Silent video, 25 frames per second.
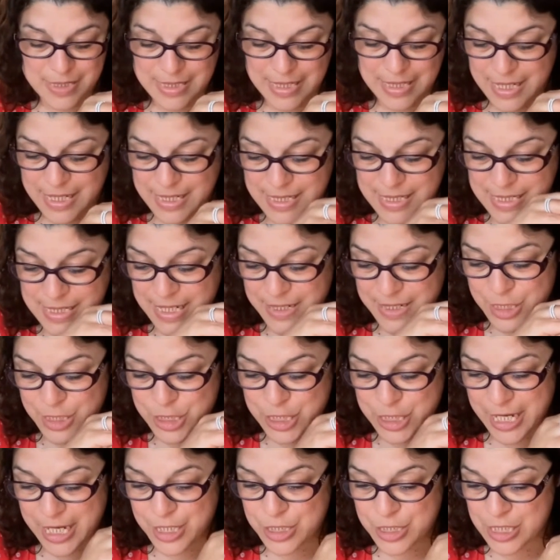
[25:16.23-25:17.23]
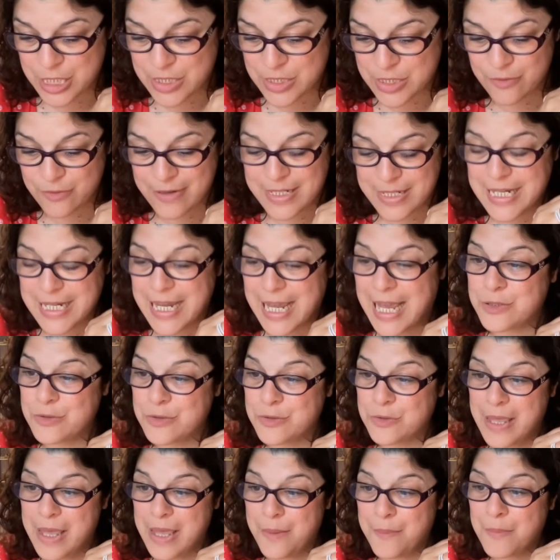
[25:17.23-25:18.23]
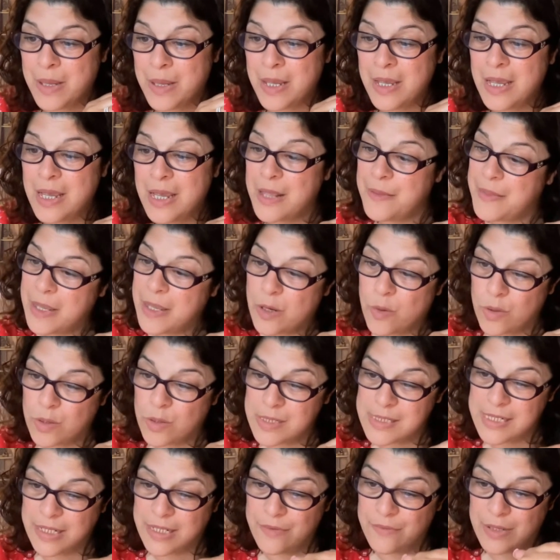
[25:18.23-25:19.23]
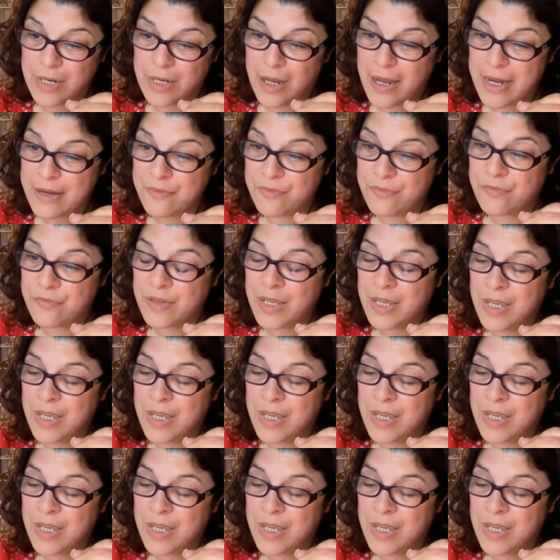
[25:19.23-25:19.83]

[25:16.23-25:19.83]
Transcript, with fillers: I can see the change it's already had on them and their quality of life.